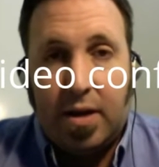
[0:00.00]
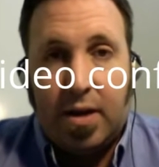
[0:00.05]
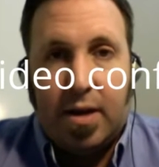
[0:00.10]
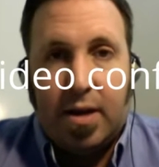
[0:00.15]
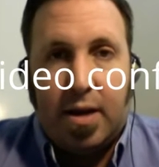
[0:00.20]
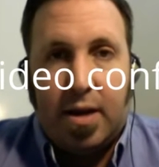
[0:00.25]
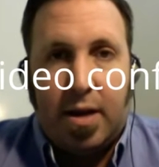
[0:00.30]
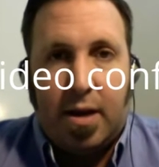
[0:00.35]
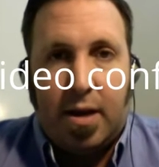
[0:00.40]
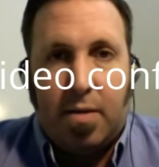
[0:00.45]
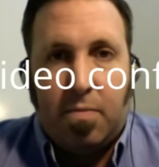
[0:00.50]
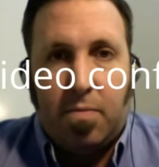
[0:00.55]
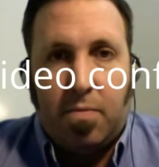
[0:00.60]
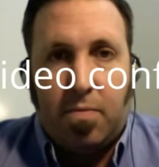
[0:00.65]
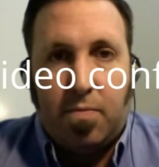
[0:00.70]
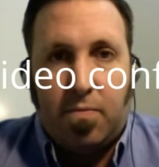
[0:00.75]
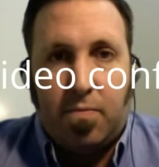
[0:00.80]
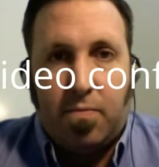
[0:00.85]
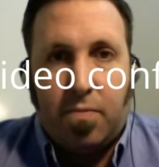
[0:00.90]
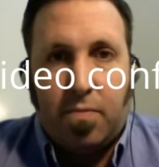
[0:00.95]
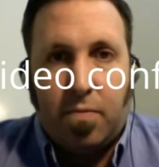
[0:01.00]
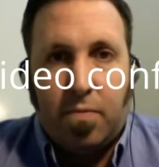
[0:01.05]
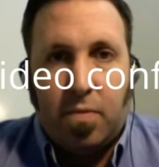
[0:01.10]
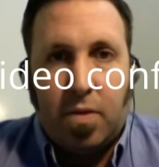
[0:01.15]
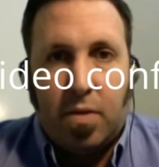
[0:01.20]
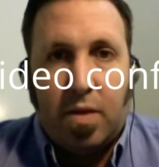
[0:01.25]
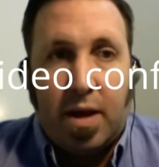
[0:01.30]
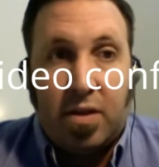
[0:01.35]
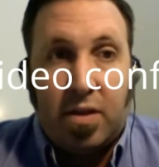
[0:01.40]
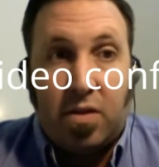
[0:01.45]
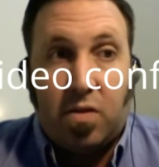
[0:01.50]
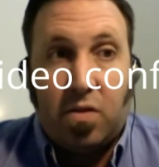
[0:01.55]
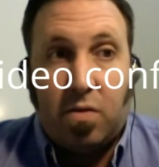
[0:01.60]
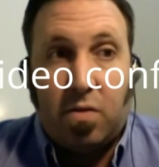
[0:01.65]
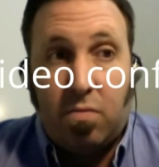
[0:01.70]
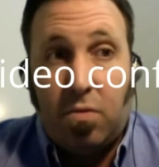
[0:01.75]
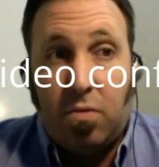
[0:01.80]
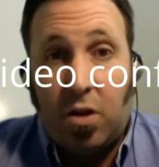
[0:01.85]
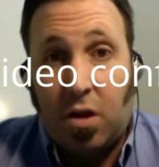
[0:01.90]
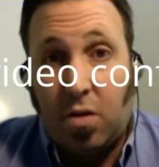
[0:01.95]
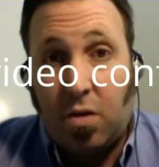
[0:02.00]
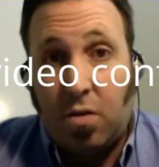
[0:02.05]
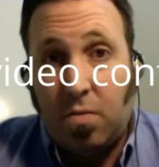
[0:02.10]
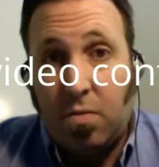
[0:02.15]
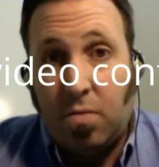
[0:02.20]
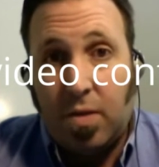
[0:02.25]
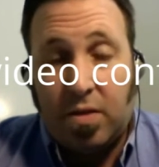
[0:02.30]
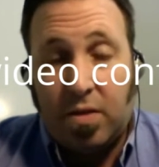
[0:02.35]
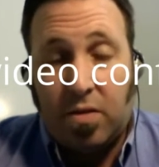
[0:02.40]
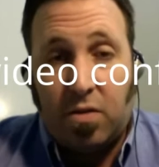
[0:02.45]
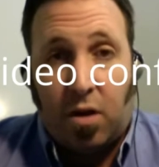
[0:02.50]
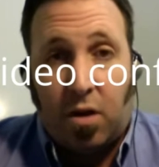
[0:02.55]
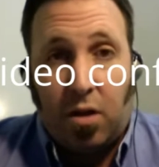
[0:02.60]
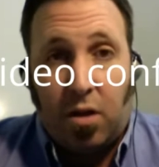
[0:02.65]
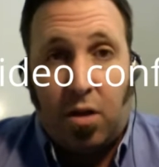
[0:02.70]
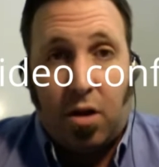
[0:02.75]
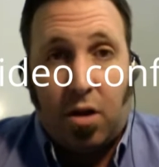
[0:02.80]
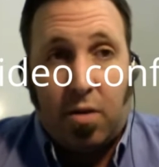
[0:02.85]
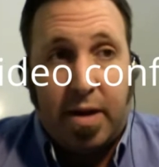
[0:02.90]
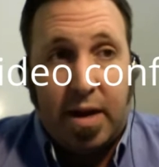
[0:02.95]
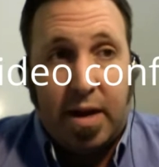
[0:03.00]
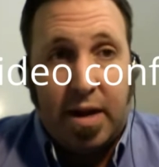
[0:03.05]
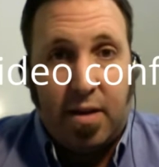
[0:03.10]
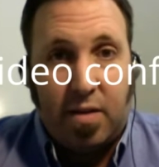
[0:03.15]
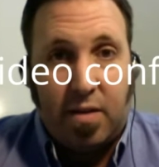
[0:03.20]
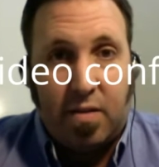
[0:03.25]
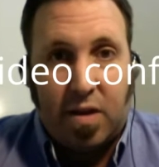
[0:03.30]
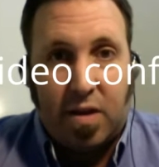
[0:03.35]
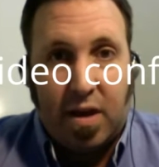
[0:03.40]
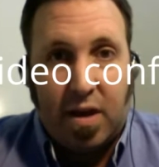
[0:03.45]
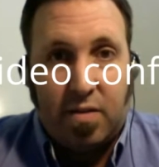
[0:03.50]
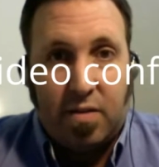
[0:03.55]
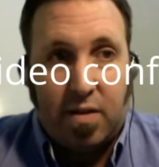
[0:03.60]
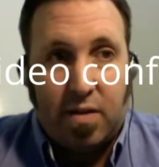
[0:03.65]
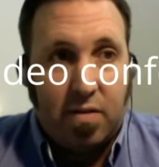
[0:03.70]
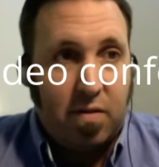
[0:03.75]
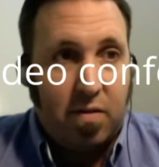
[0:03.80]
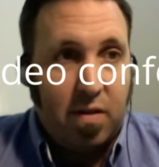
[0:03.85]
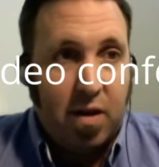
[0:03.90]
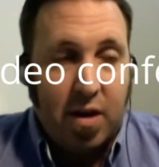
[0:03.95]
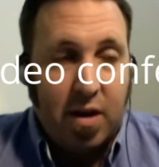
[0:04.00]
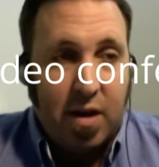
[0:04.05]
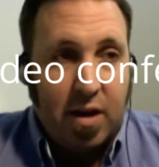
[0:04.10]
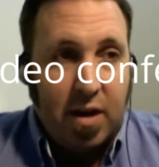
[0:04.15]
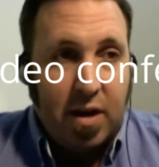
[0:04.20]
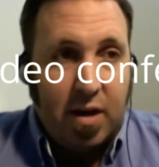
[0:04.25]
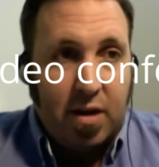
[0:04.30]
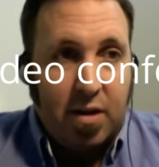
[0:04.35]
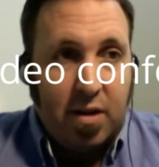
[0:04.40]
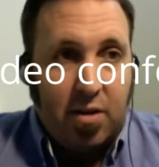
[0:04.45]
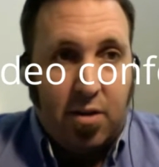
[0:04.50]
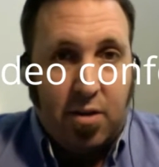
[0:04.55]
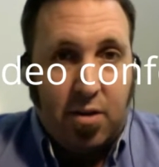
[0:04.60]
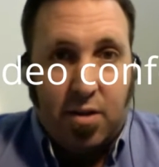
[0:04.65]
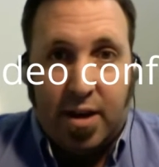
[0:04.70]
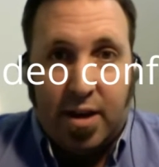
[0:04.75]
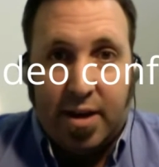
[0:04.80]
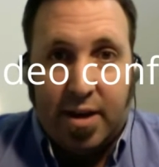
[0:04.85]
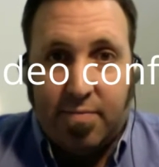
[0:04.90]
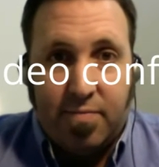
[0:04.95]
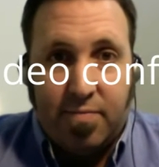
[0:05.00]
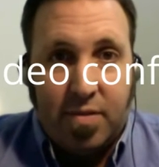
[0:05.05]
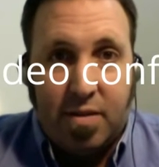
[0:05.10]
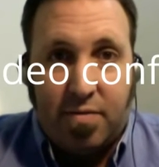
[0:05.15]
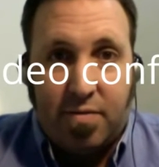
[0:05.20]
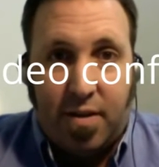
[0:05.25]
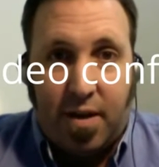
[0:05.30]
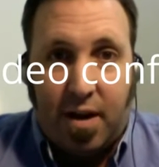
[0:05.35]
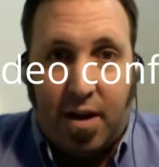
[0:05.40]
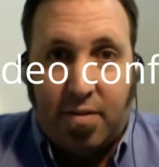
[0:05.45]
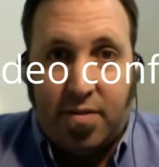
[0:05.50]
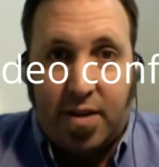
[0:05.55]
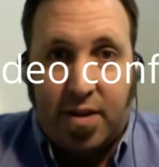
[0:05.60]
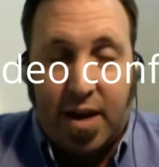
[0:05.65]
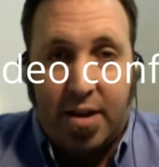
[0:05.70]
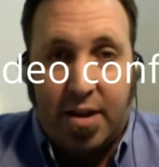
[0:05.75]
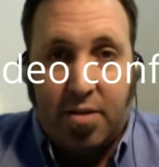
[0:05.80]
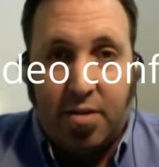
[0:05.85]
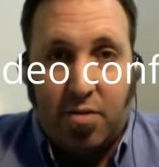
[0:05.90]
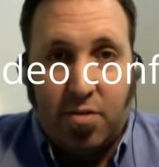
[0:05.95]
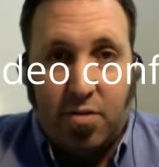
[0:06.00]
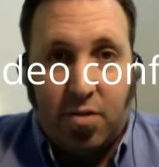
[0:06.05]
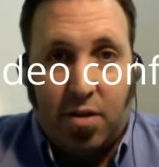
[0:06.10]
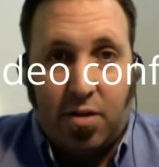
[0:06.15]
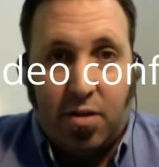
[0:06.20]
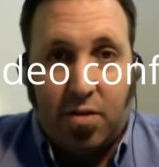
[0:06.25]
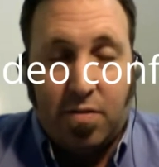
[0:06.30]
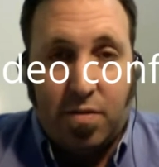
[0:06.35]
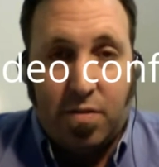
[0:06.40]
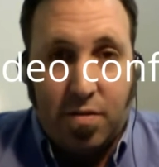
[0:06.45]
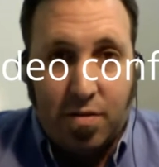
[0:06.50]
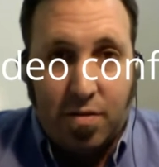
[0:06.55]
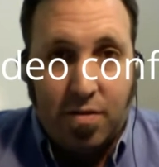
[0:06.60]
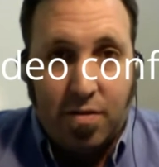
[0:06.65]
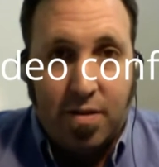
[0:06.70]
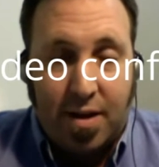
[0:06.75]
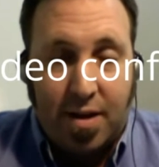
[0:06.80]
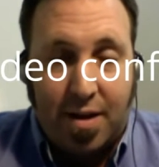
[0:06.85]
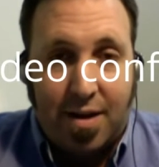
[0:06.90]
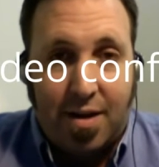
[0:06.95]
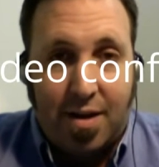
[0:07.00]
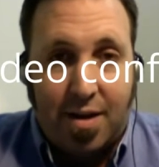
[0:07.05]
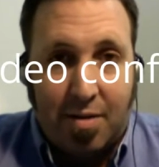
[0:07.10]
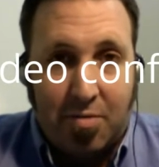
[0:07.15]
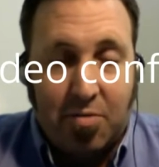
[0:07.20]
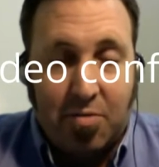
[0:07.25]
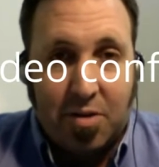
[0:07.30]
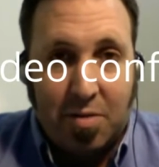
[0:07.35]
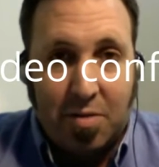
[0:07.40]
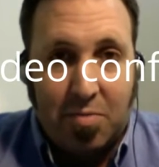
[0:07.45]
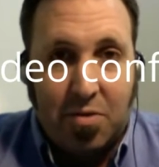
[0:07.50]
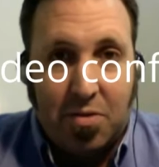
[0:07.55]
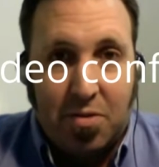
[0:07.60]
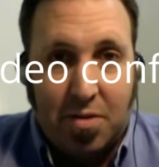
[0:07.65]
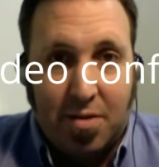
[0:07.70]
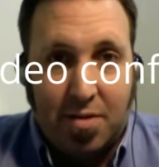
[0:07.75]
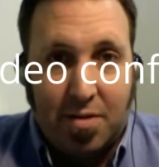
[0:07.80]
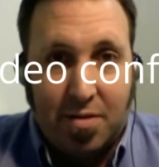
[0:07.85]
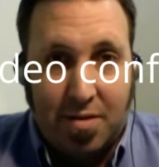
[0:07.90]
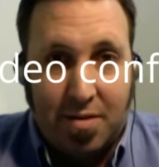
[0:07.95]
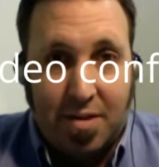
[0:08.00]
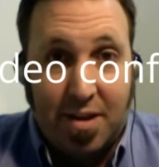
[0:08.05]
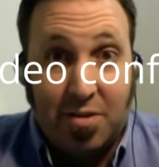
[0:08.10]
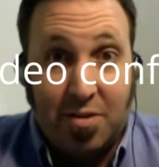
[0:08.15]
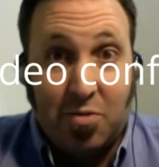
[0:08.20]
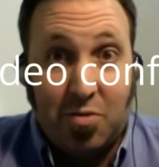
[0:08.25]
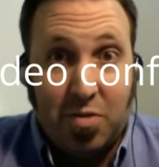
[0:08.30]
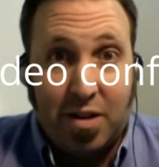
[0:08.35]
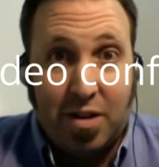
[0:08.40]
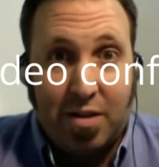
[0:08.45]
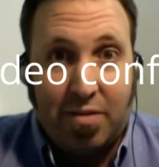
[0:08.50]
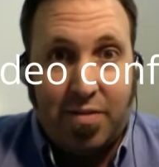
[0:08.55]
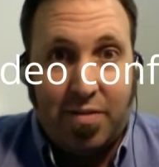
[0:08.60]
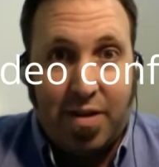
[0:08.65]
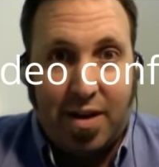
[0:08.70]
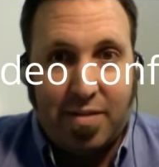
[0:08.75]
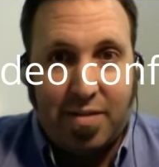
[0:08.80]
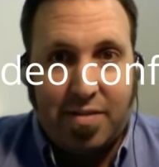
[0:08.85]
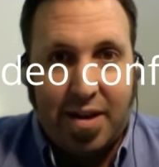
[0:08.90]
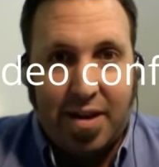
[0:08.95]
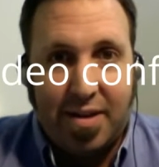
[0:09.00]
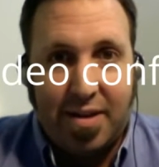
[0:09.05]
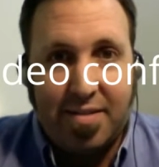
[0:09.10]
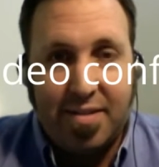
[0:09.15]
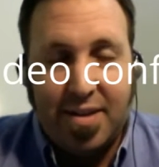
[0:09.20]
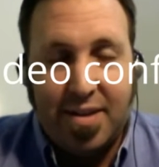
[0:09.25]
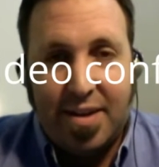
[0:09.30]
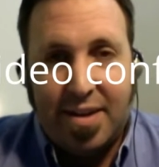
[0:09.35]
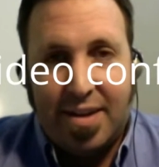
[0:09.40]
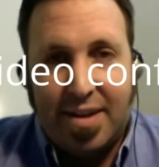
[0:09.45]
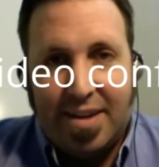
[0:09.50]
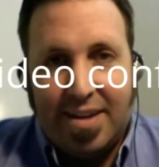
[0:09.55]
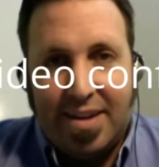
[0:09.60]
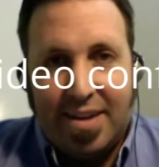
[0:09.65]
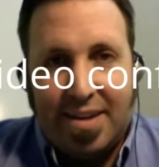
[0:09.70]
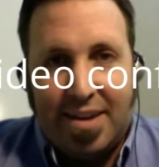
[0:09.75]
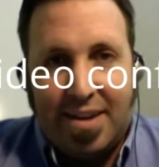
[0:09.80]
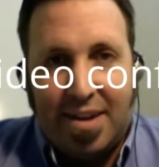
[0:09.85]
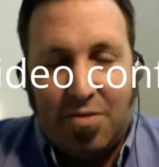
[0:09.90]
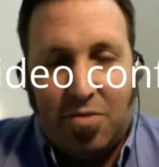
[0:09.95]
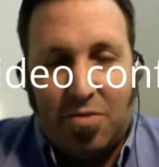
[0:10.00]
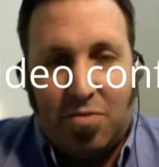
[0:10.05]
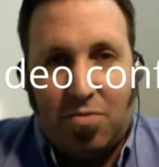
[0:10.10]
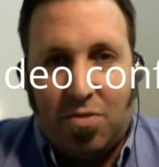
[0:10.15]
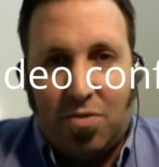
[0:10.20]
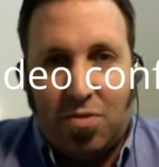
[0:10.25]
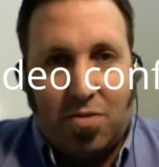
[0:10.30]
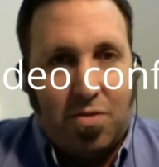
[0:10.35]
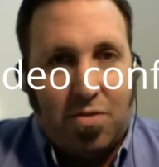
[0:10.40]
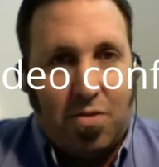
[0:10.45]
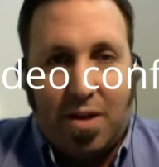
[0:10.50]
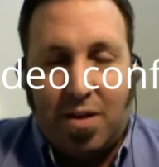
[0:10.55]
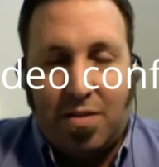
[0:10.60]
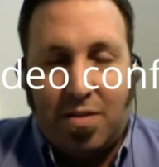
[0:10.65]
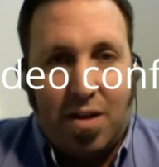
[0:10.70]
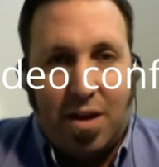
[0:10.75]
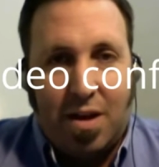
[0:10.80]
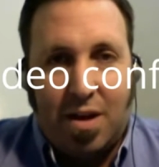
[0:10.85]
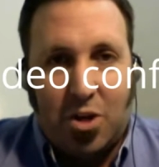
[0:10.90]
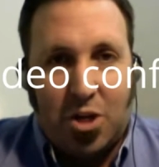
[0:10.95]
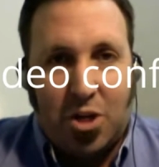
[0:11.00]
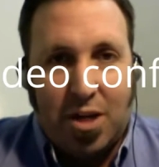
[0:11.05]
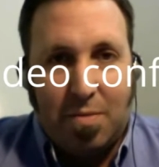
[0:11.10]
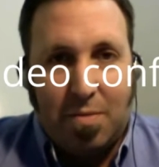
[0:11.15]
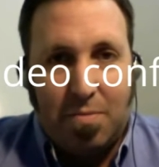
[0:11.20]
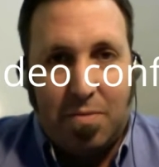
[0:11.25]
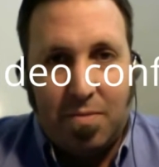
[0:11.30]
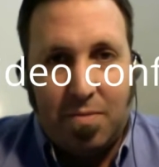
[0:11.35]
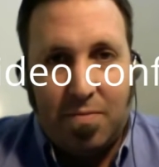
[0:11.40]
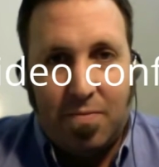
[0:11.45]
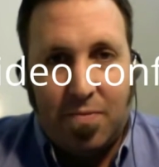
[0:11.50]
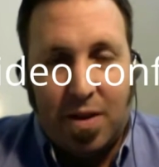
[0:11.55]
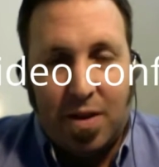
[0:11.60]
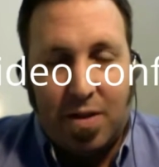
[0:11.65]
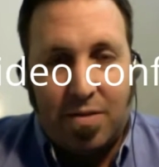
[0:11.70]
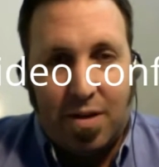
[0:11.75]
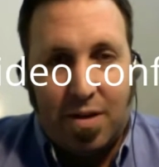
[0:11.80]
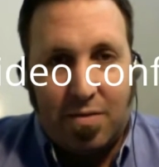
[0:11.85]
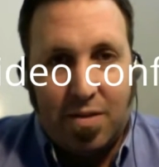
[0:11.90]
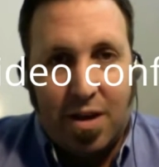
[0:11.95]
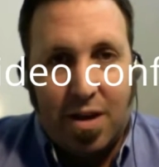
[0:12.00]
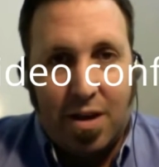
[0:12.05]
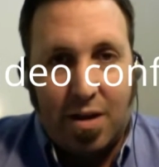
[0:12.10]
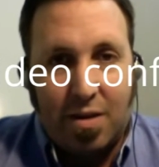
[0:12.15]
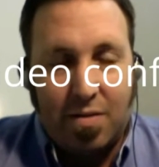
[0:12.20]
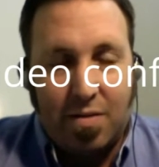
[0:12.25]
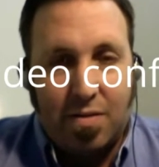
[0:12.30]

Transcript: And that's not a lot of money these days. That's like $500 to $800 for a computer that is really fast now. It's just crazy how cheap that stuff's getting.